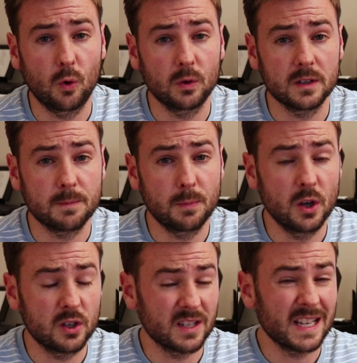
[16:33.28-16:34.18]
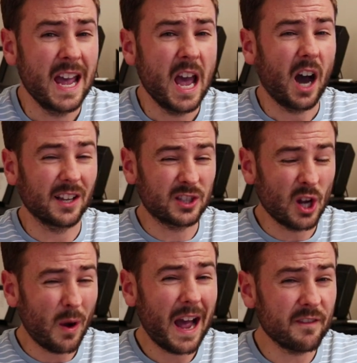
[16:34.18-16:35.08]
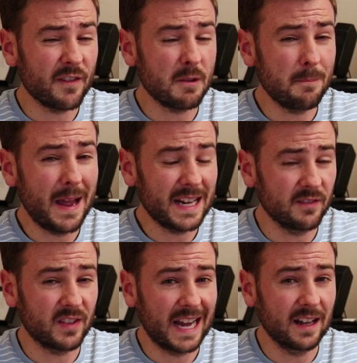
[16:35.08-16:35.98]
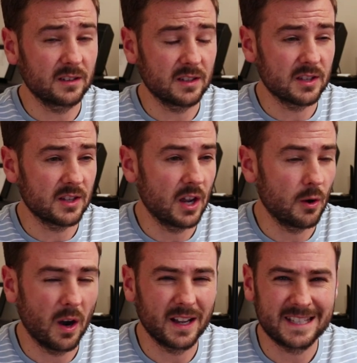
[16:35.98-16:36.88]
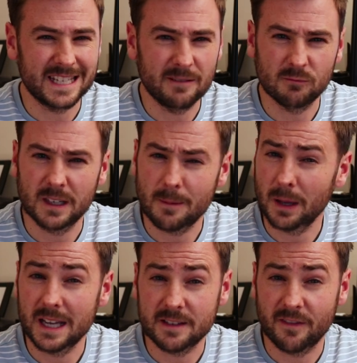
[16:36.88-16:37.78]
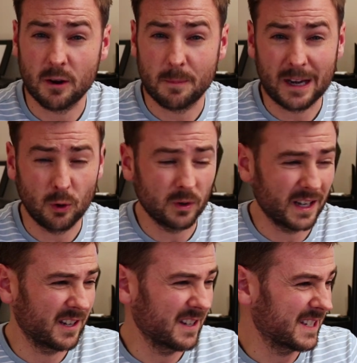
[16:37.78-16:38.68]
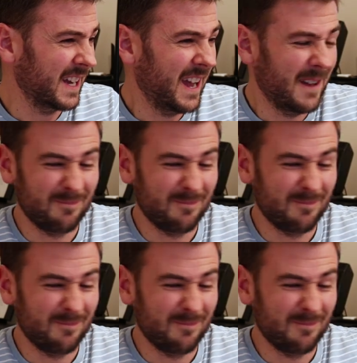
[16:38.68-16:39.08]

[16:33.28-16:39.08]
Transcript: orders purchased. I don't have very many of the calendars though. I didn't really place a very big order because